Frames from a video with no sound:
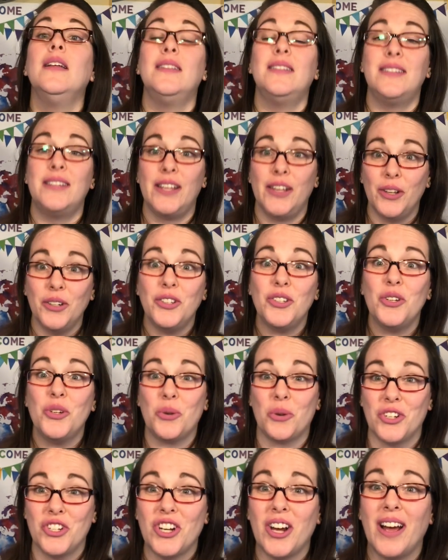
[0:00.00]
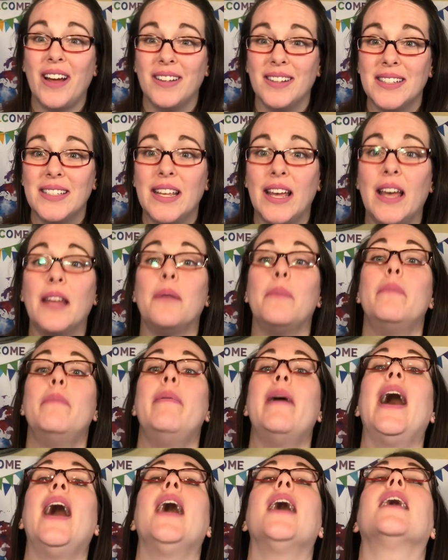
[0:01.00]
tilt your child's head
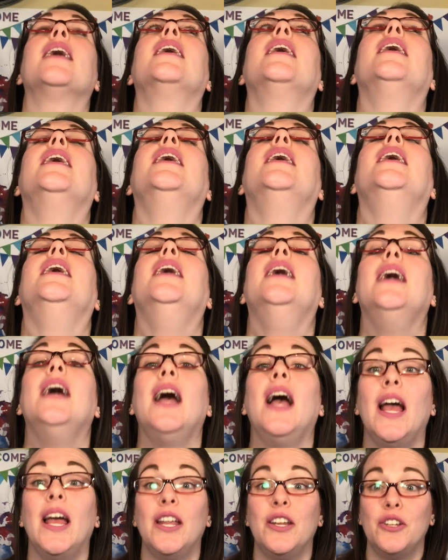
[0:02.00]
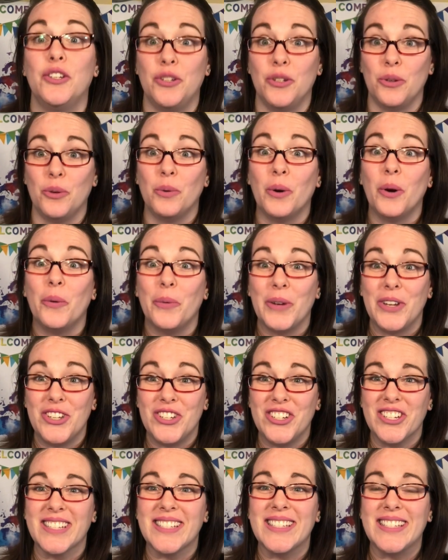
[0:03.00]
back and do what we
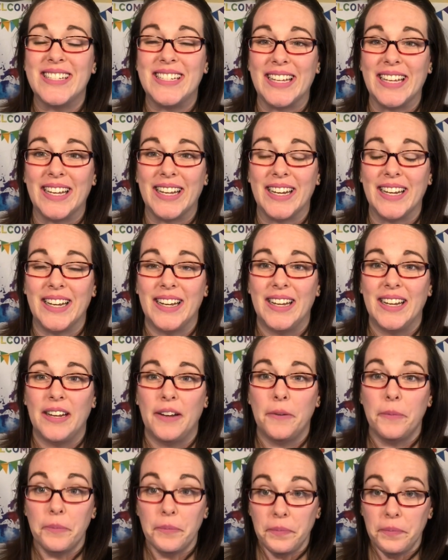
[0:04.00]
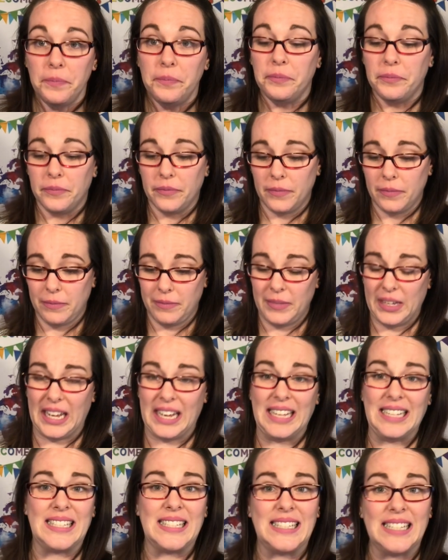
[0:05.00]
just did.
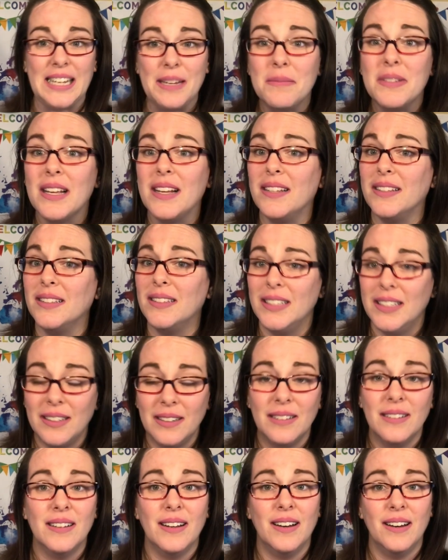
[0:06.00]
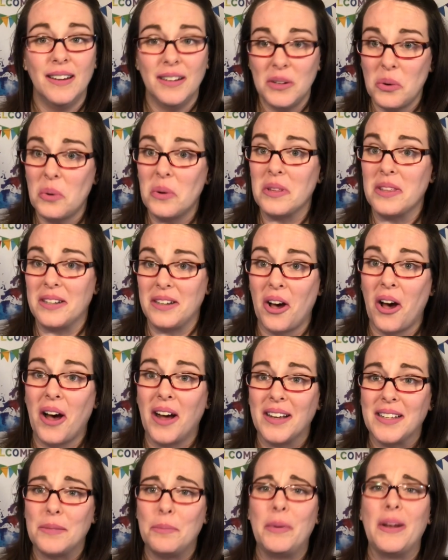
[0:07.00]
It seems a little
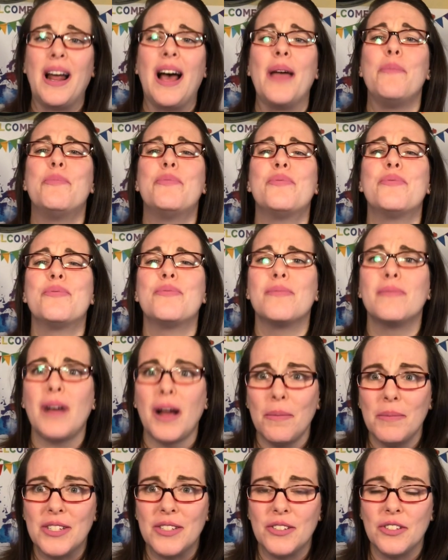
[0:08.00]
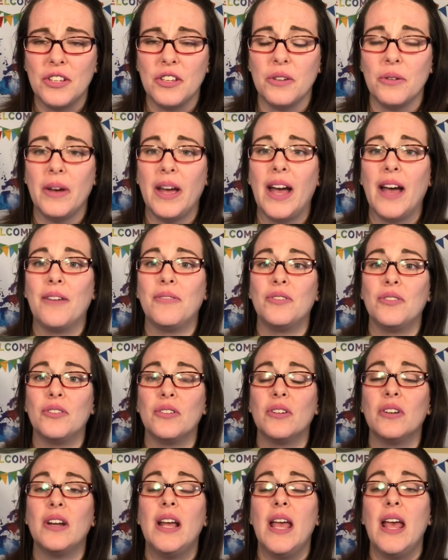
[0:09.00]
unorthodox, but I promise you,
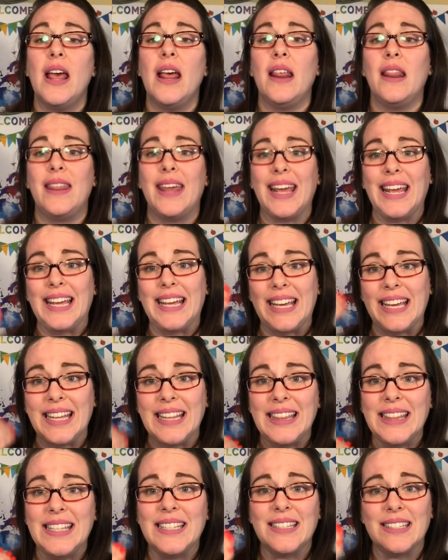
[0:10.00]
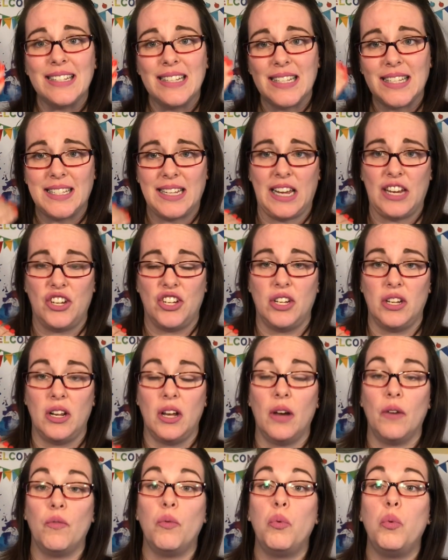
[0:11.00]
after they get the sensation
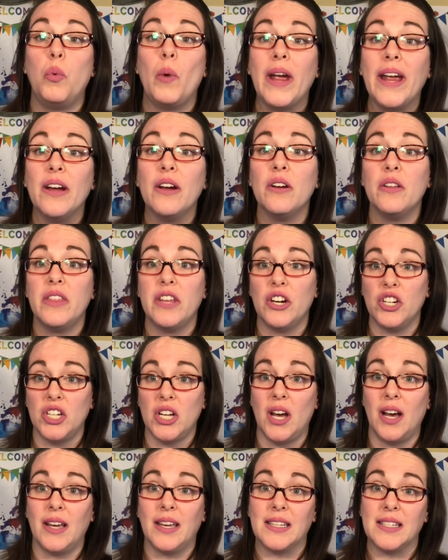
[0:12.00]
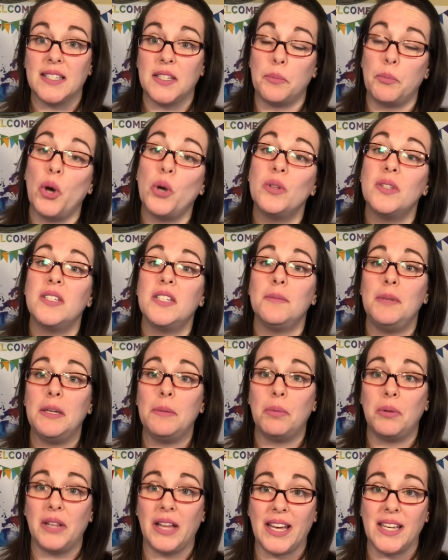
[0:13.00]
of where their tongue is supposed to be
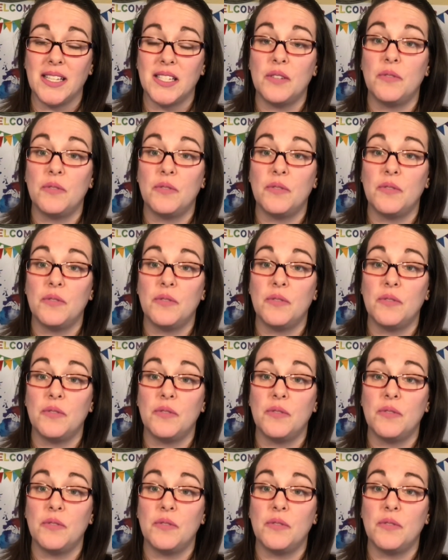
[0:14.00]
placed